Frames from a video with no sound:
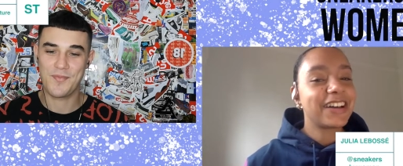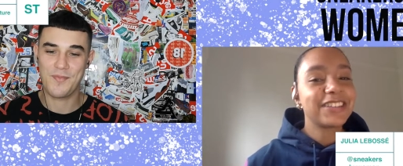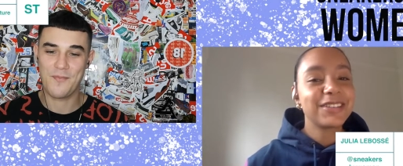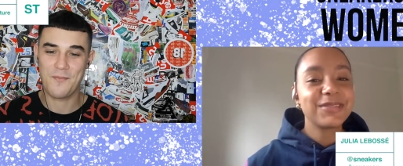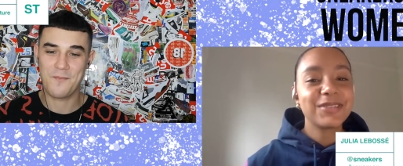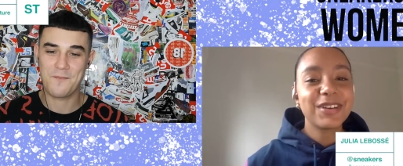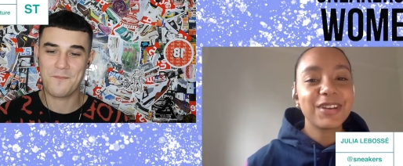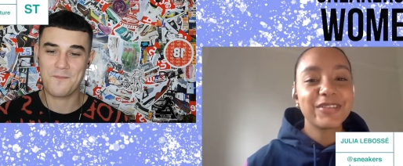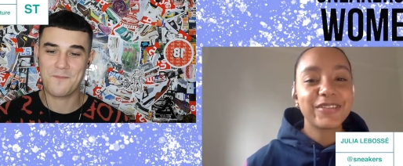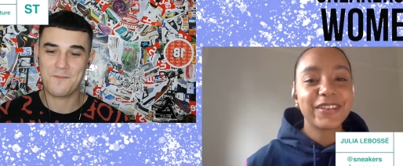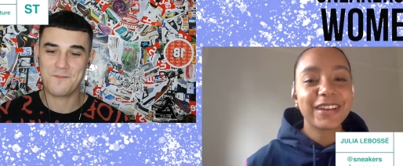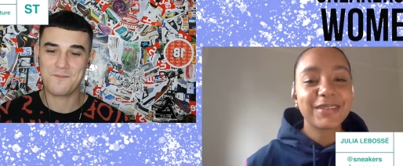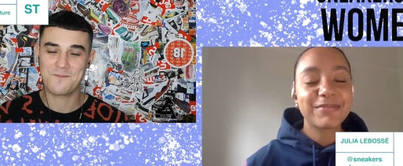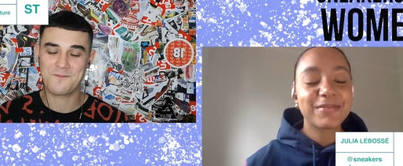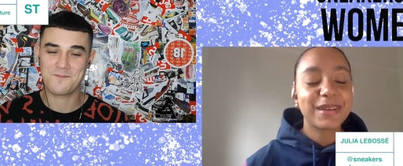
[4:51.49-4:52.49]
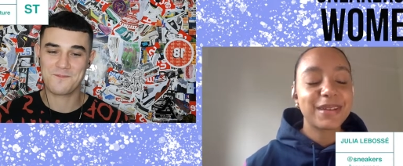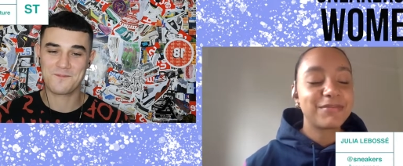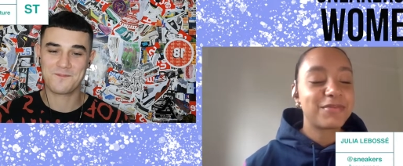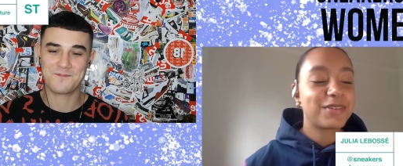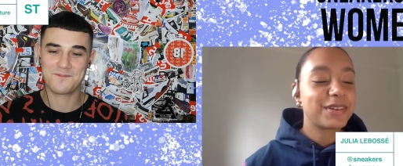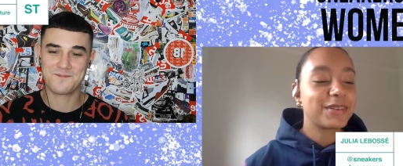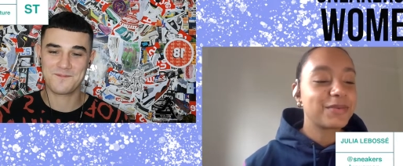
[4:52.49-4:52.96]
Speaker 1: I don't know if I can
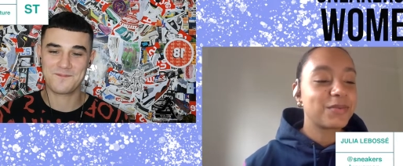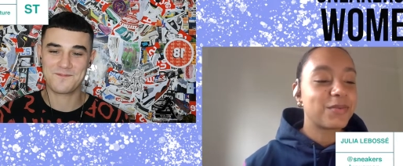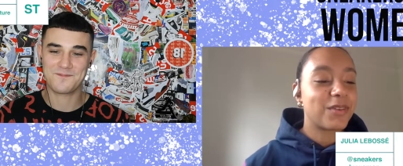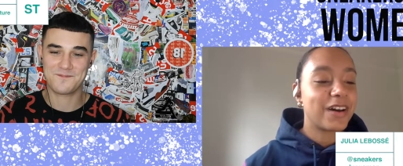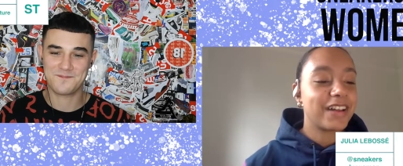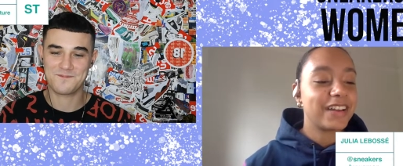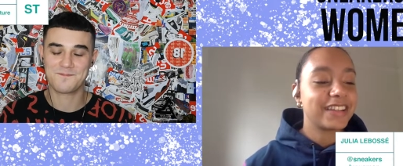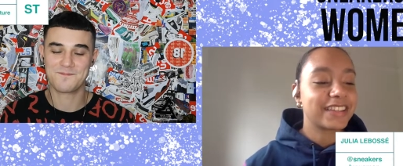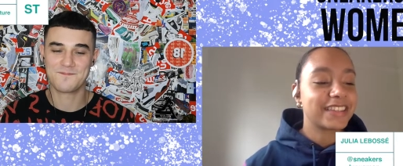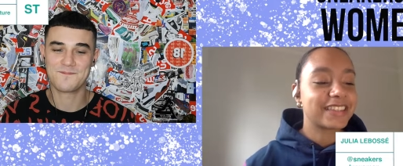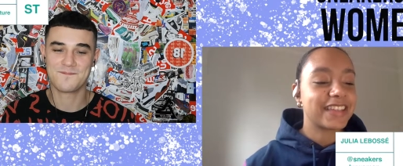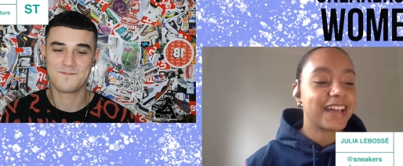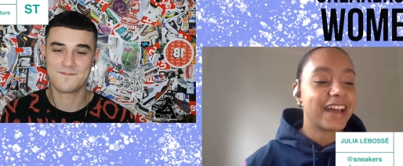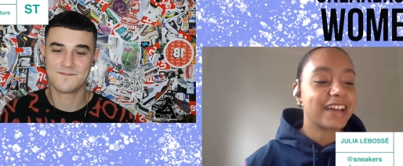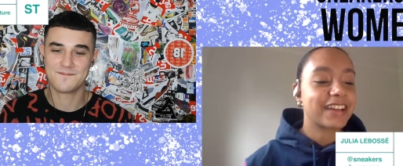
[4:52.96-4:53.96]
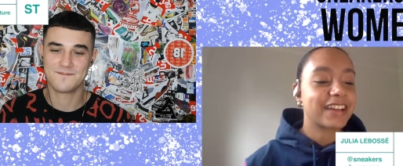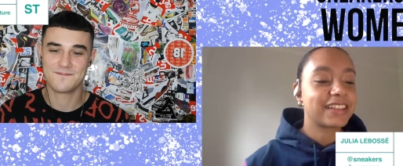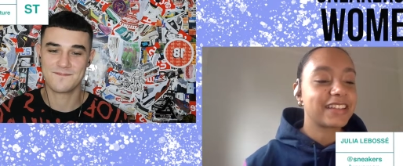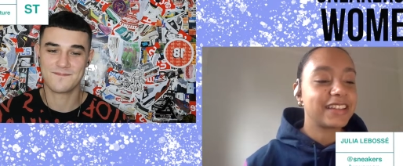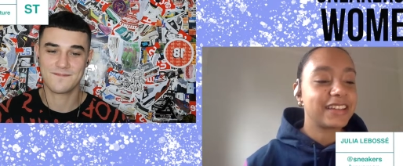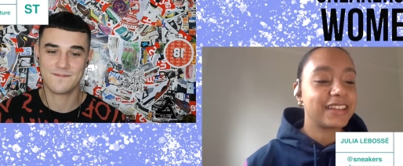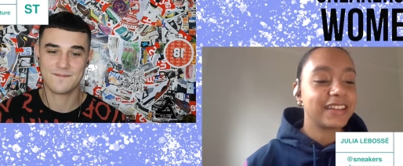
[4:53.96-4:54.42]
pinpoint one
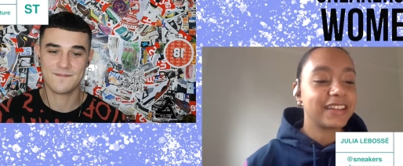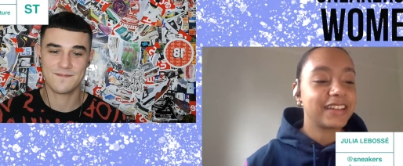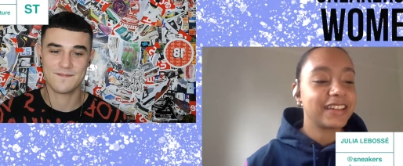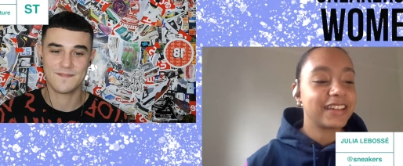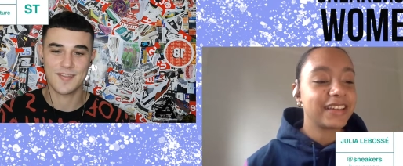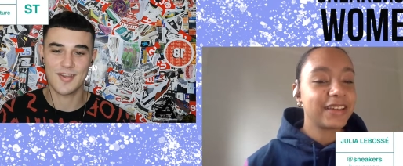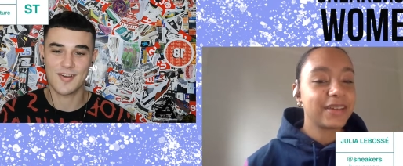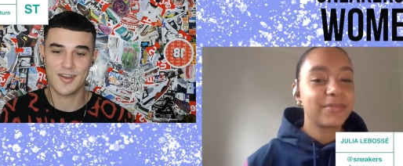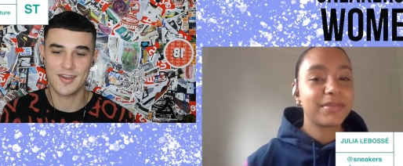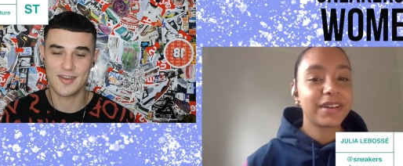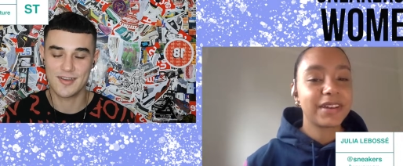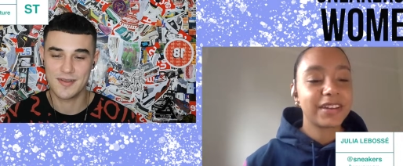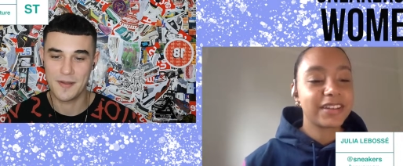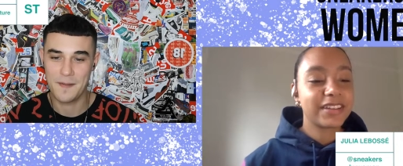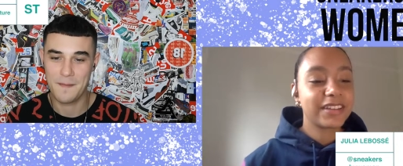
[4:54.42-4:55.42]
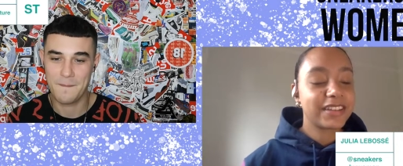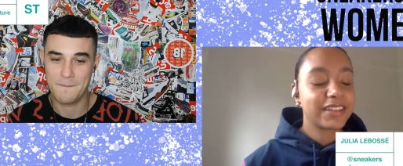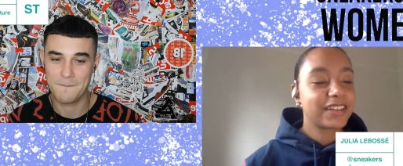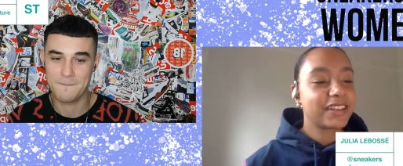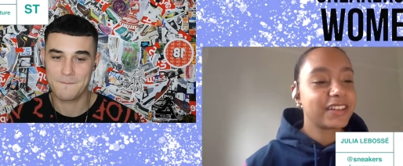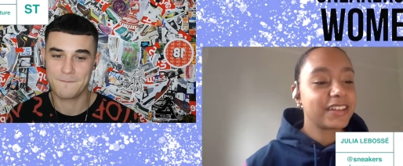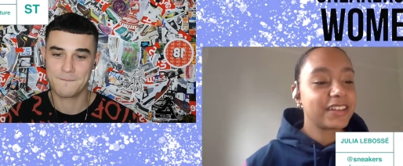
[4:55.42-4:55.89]
exactly. Okay. But
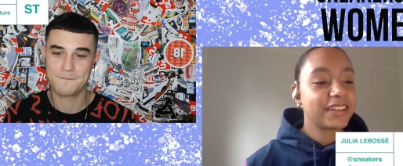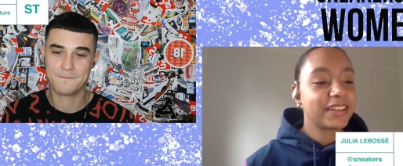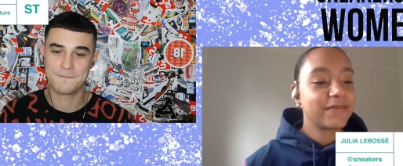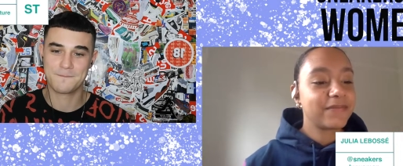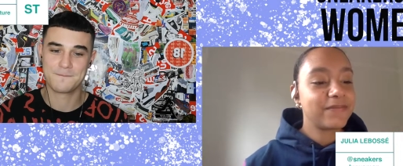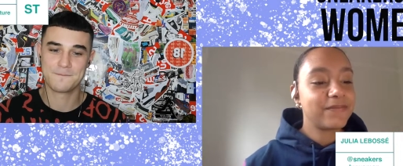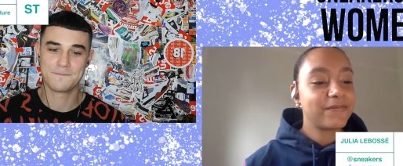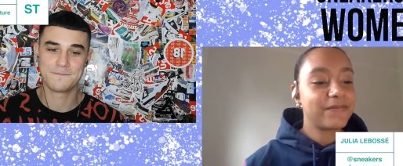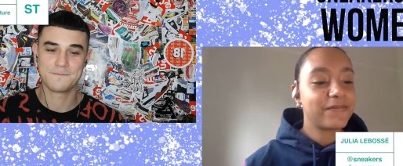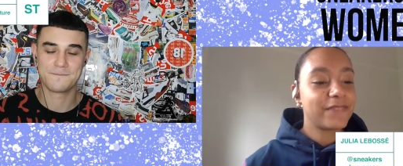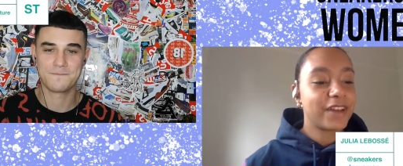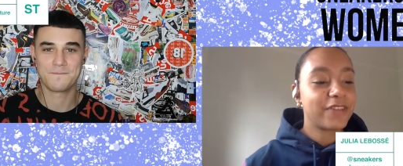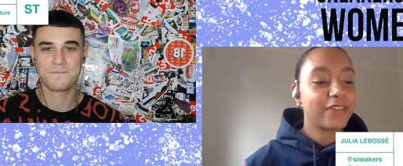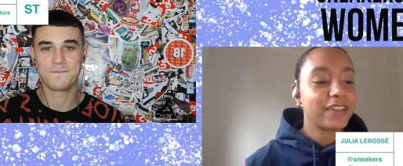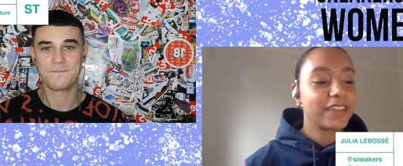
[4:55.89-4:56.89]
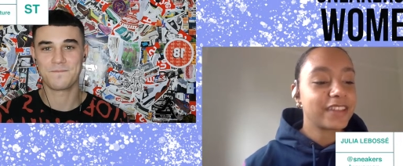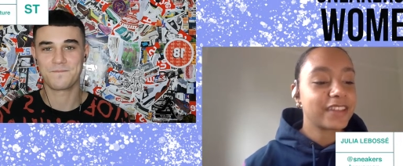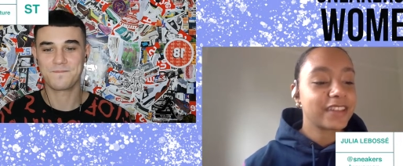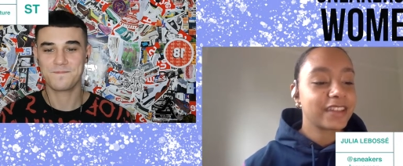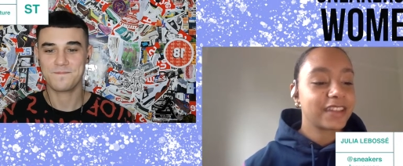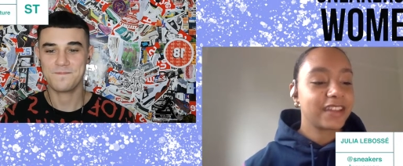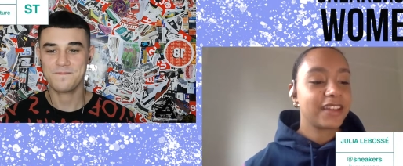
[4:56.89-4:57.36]
hmm, I think
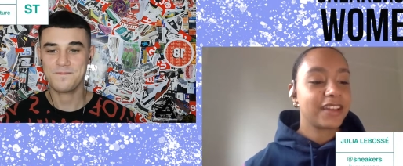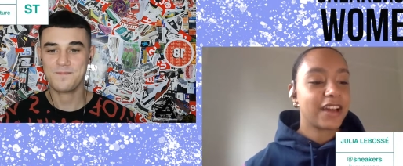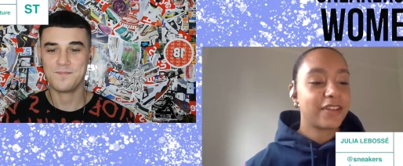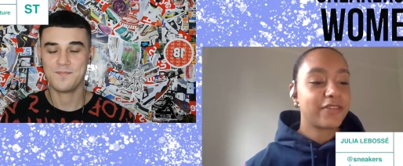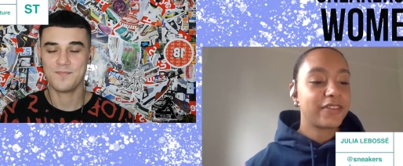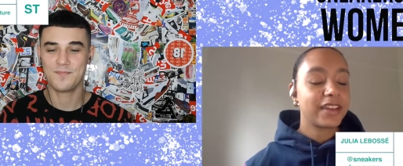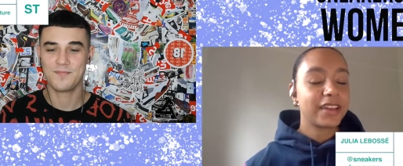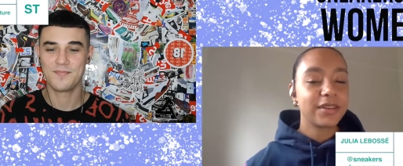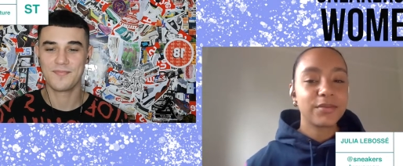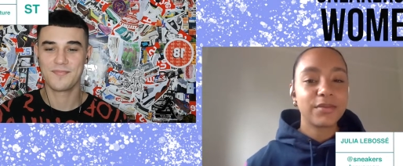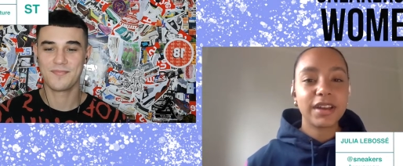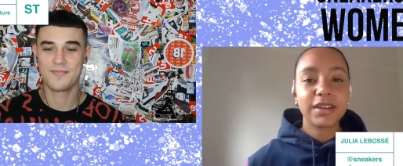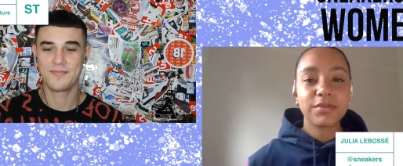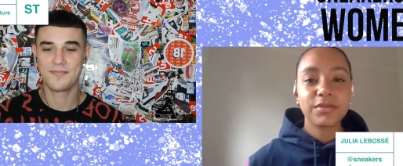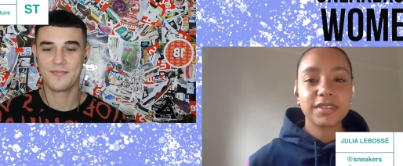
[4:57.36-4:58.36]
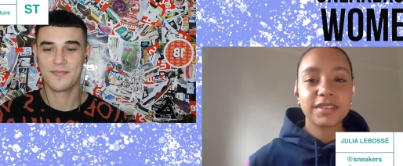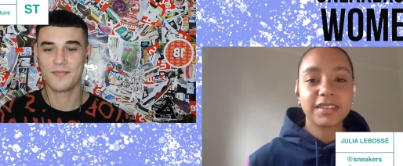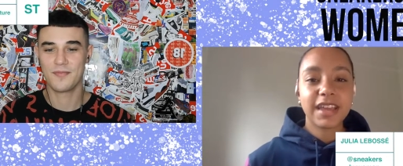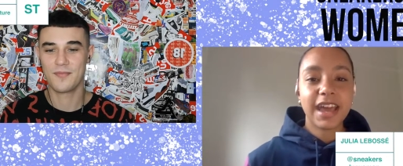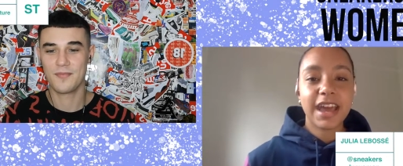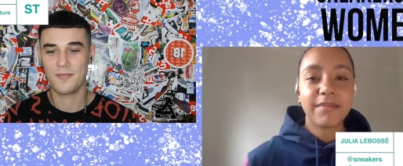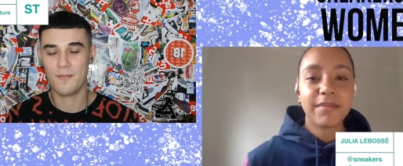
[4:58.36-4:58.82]
I think it was
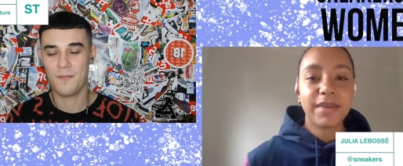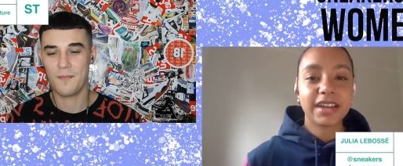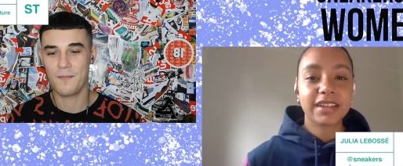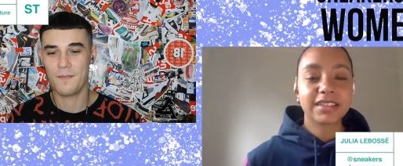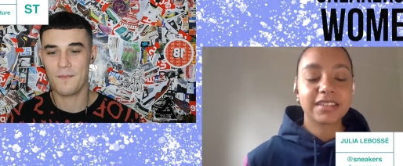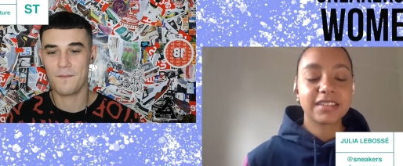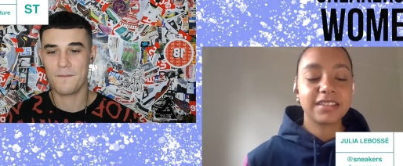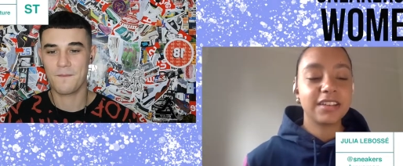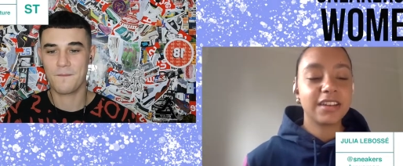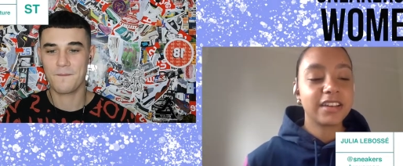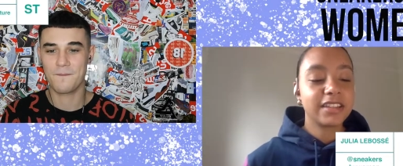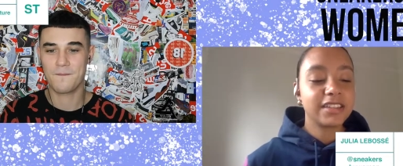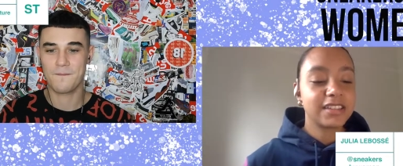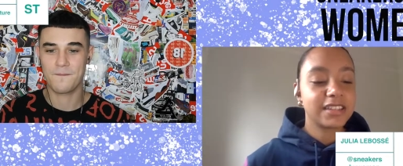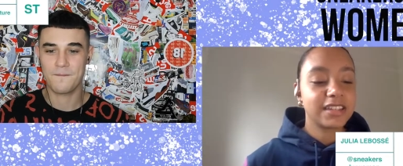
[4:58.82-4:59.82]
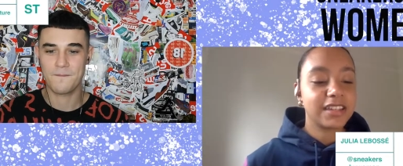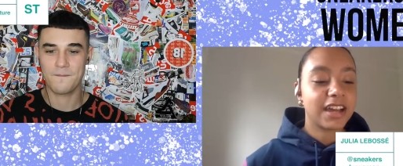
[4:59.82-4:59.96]
the Air Max 90